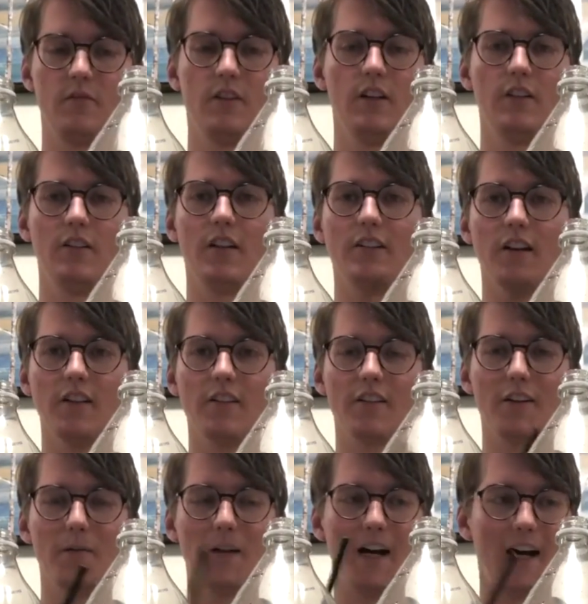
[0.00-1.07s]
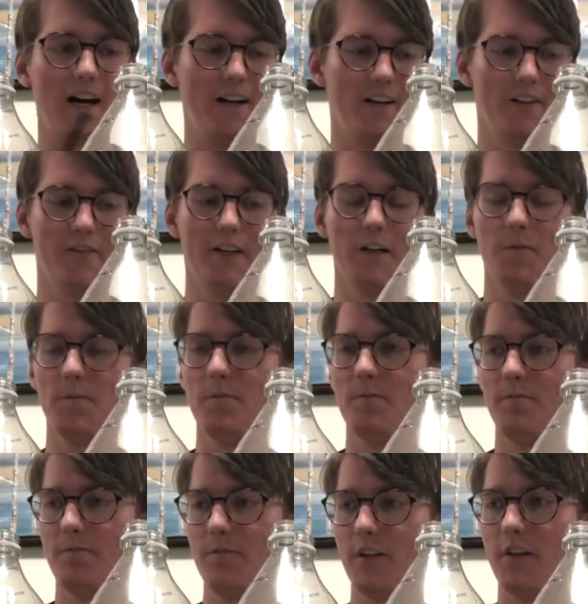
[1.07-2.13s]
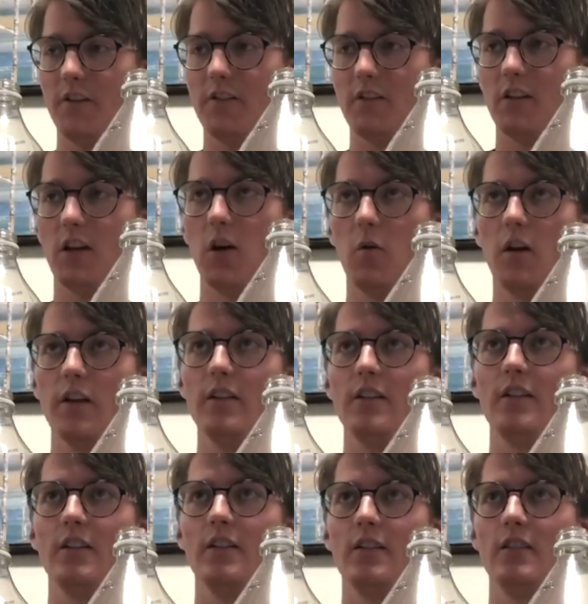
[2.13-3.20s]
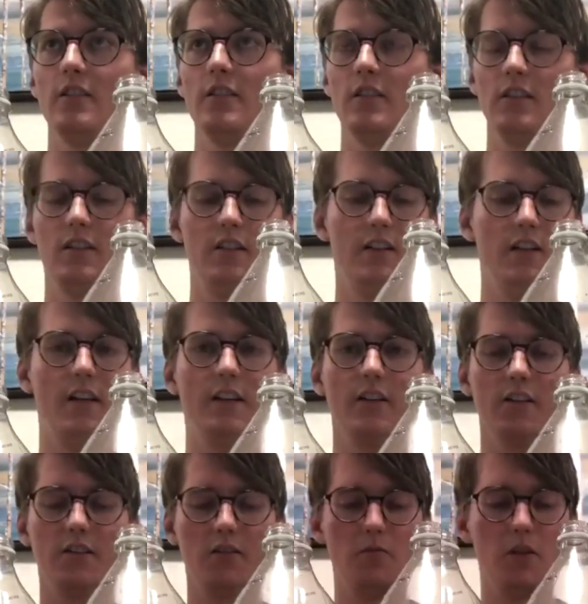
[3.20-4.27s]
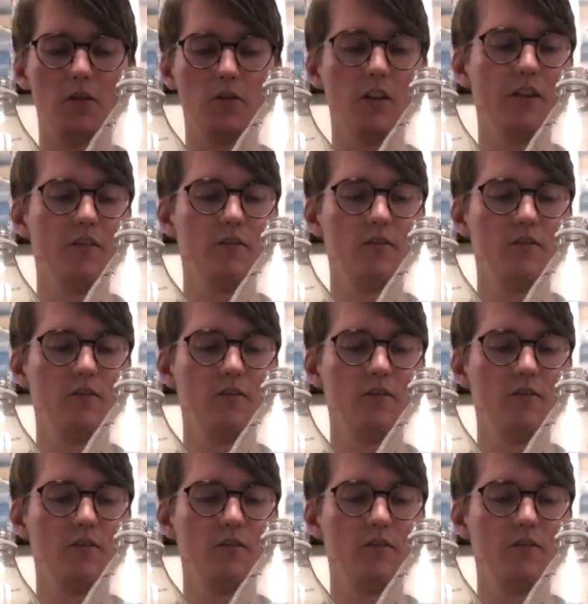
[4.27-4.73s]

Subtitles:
So that sounds a little bit higher to me. Here's the low one, and here's the middle one.